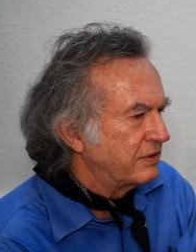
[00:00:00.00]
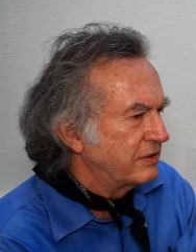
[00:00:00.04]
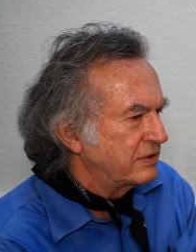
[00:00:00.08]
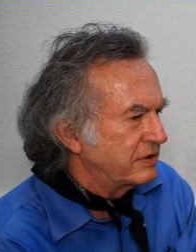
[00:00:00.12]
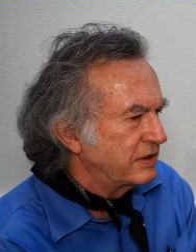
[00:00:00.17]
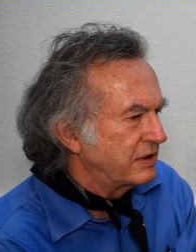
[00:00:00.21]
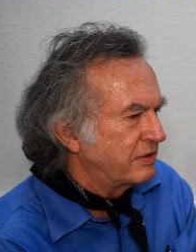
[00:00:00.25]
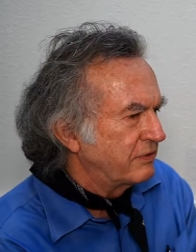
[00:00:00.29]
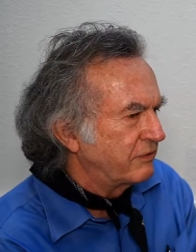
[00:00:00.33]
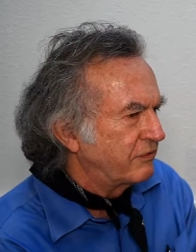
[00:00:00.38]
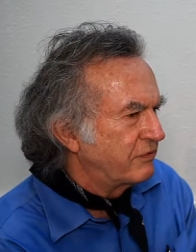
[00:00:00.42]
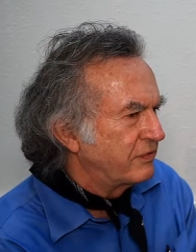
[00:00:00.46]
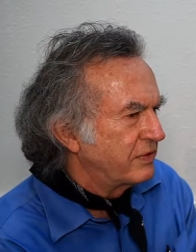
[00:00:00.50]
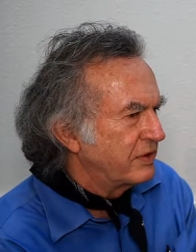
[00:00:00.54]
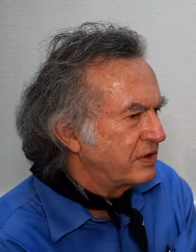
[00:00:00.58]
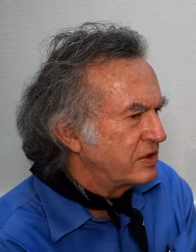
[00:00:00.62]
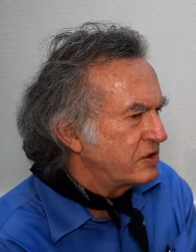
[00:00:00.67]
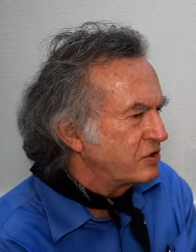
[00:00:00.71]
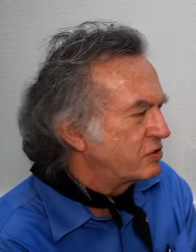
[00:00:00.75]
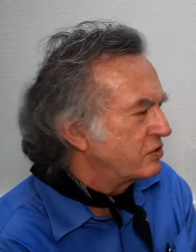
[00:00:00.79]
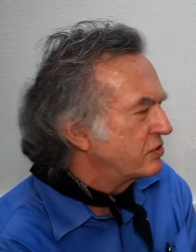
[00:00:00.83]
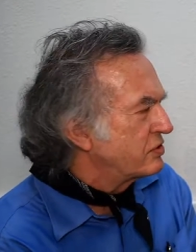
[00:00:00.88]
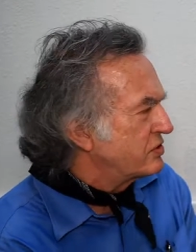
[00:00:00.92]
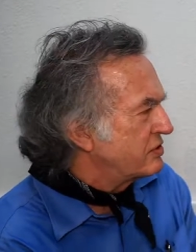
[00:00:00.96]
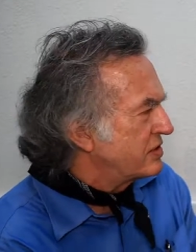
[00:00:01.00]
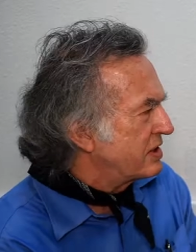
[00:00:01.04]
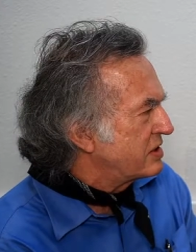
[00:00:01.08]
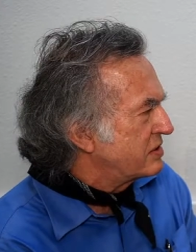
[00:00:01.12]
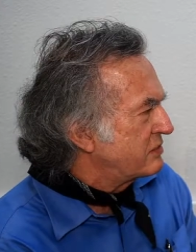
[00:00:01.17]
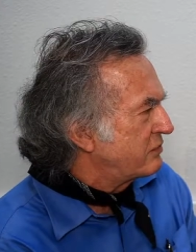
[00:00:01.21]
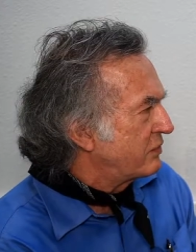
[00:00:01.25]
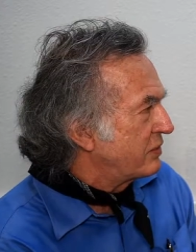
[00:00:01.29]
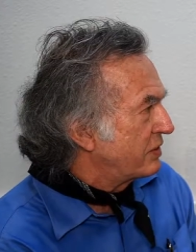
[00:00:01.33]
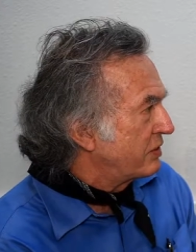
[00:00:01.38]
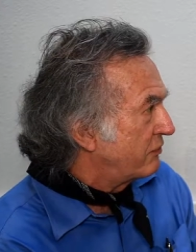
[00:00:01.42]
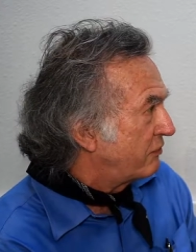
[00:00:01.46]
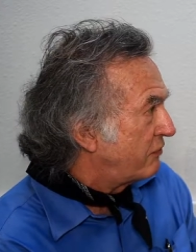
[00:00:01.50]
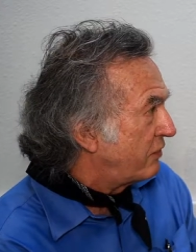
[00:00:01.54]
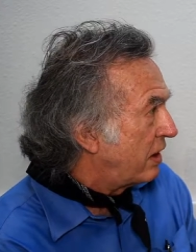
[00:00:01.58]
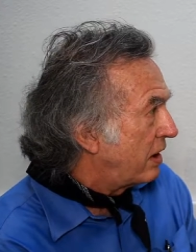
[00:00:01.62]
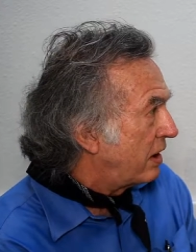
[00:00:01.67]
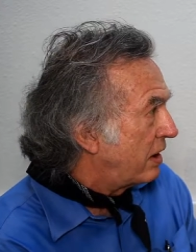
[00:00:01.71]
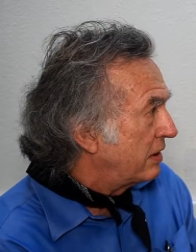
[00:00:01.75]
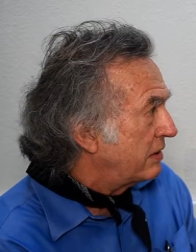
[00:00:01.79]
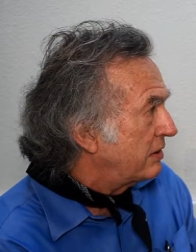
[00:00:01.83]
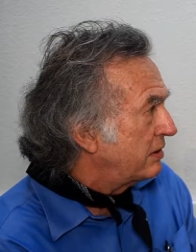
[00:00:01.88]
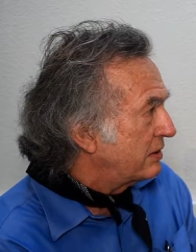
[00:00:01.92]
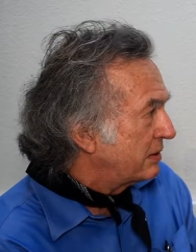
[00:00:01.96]
did the initial designs for the
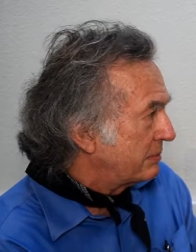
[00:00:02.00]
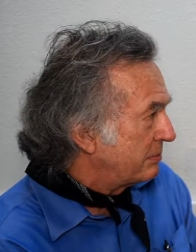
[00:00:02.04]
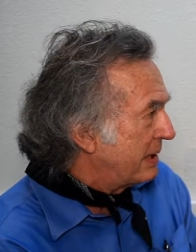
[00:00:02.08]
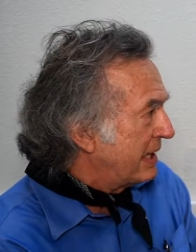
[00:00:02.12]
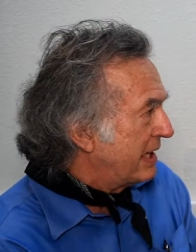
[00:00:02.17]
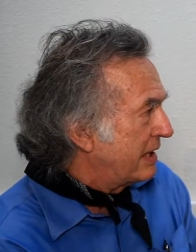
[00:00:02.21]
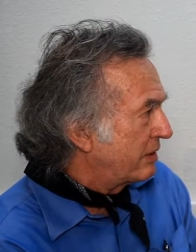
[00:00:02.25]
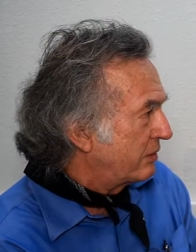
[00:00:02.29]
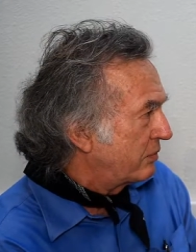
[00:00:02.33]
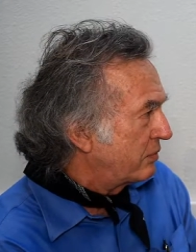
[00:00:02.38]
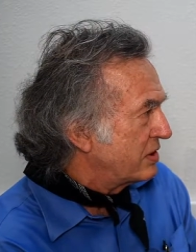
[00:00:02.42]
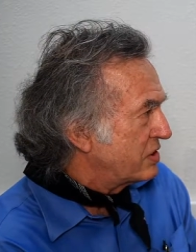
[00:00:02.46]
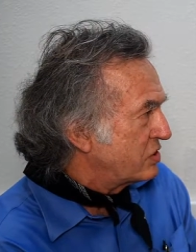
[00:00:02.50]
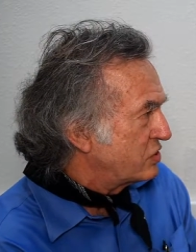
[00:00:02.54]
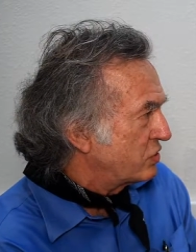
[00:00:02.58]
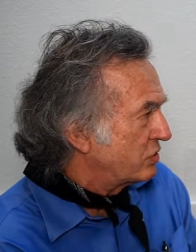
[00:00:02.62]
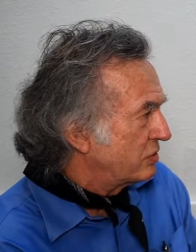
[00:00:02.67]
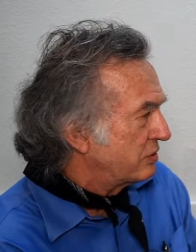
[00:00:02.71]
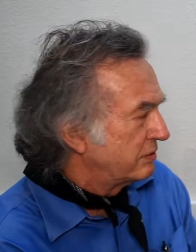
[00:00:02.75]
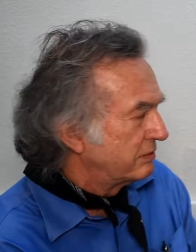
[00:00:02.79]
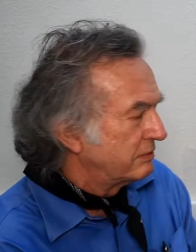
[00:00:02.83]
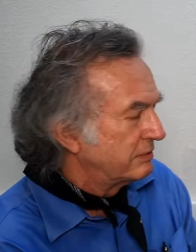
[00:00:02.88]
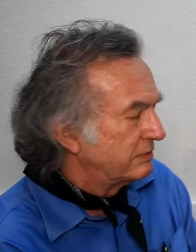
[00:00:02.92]
Faun, fan creature.